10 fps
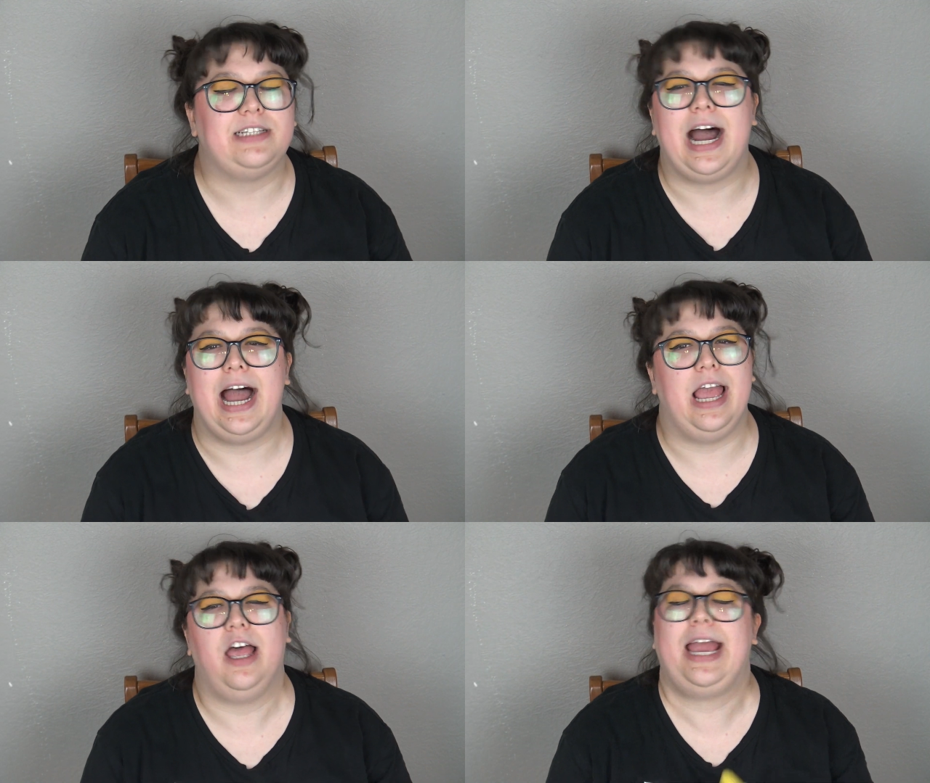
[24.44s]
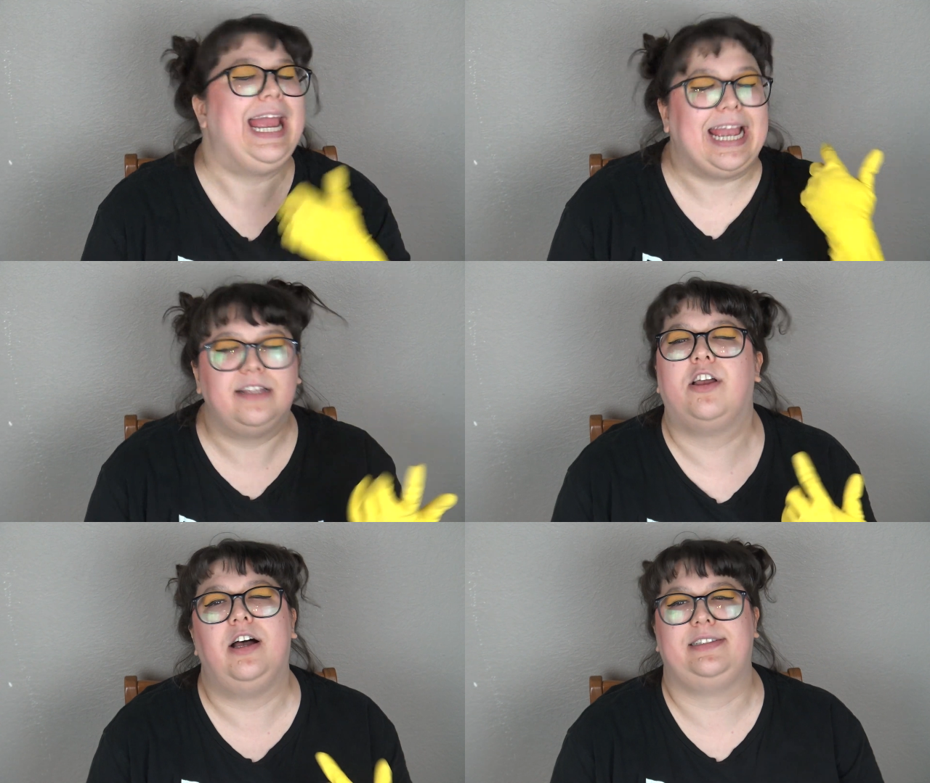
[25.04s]
style
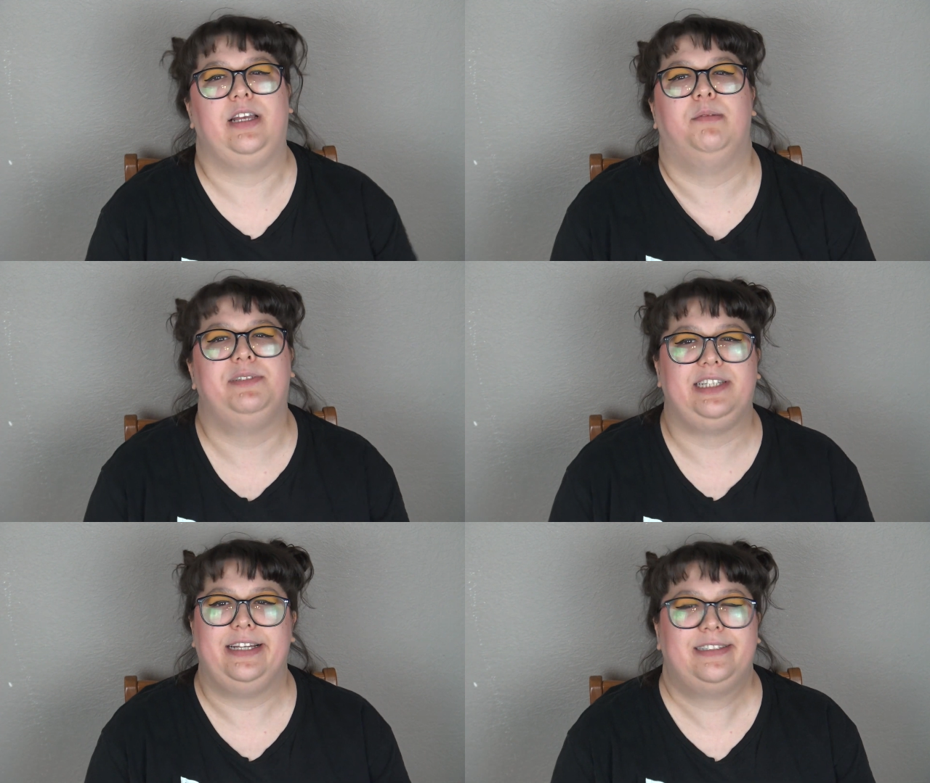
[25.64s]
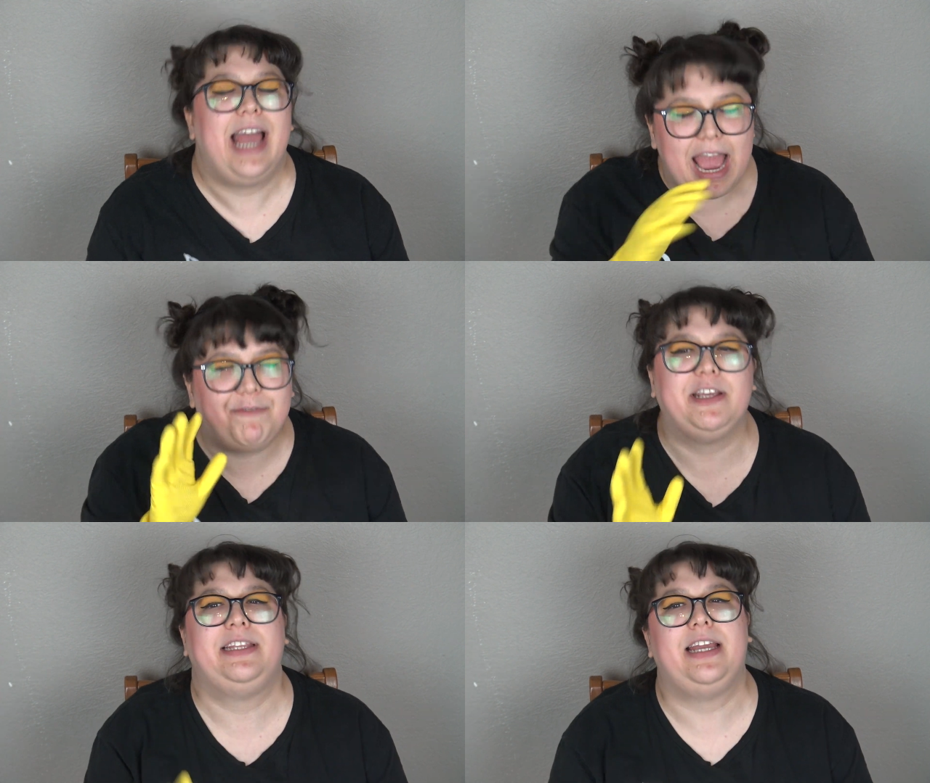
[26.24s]
and all substance.
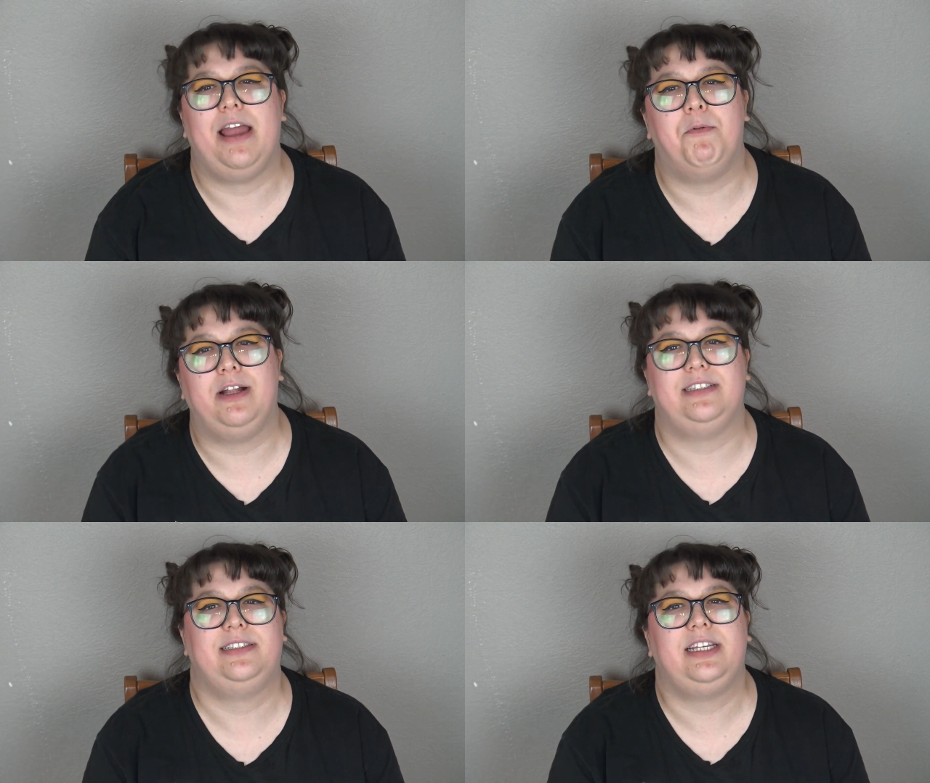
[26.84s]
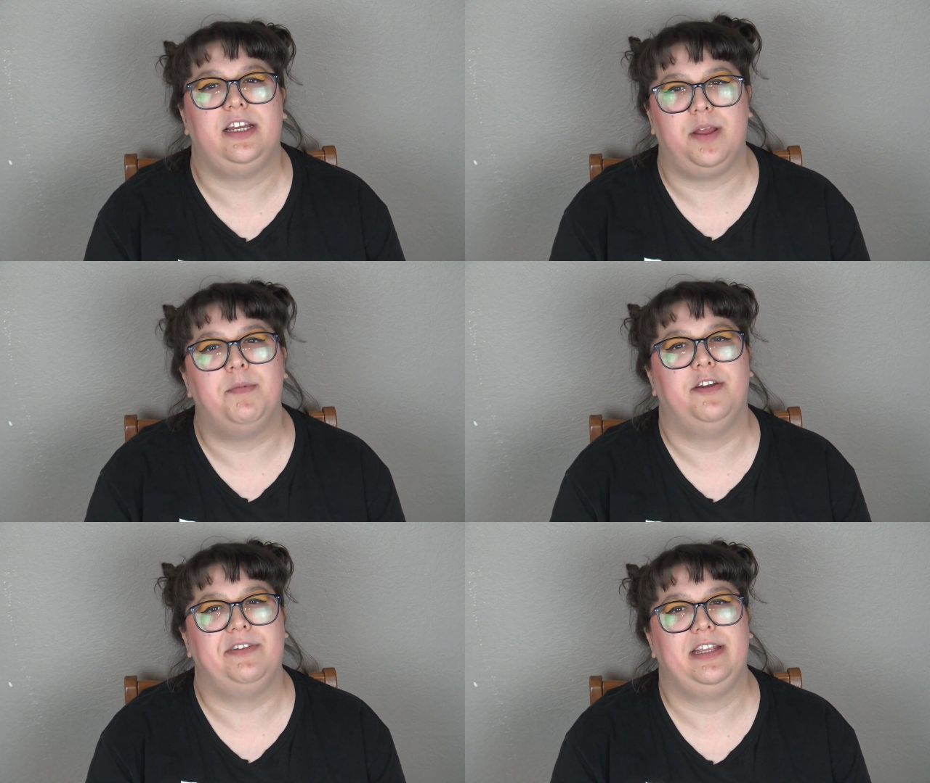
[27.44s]
Everything I want to see in
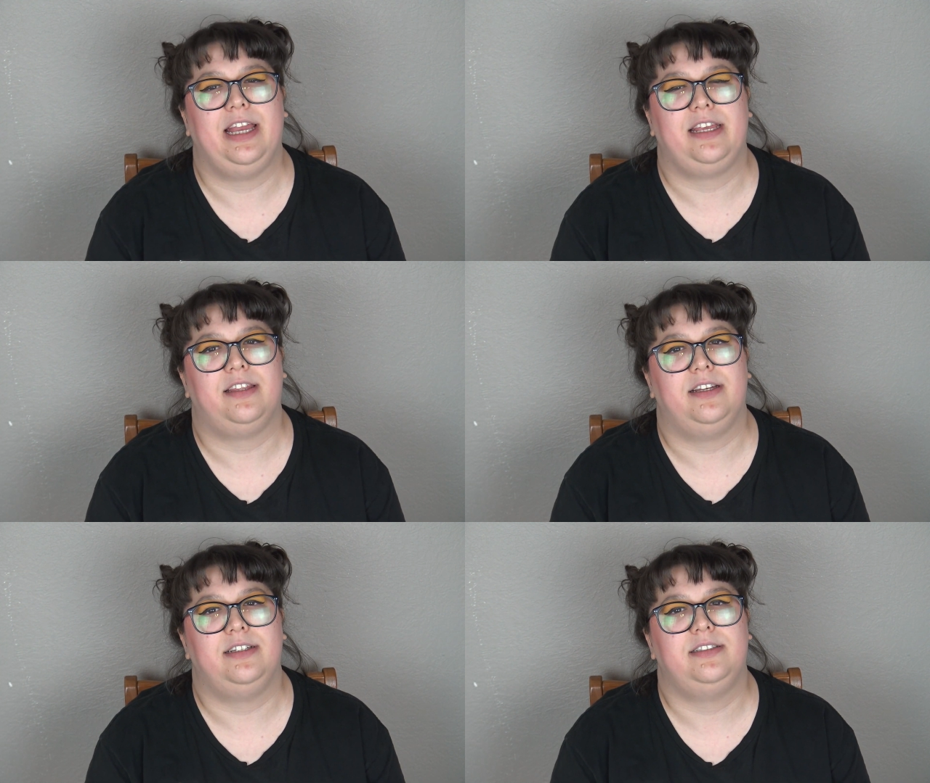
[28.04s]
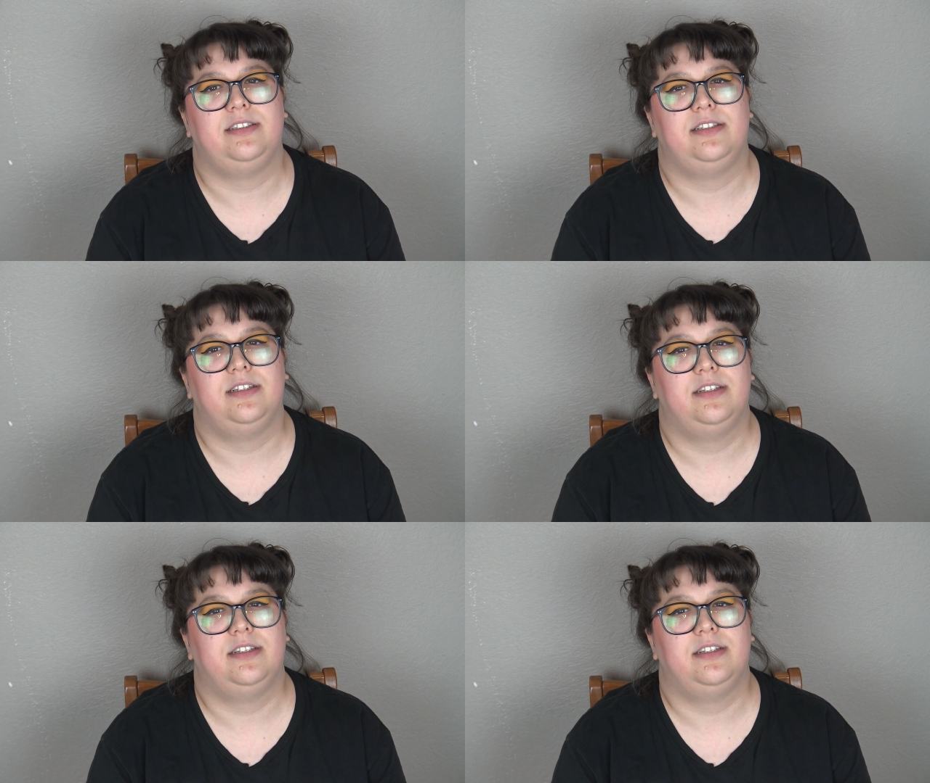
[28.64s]
a movie like this.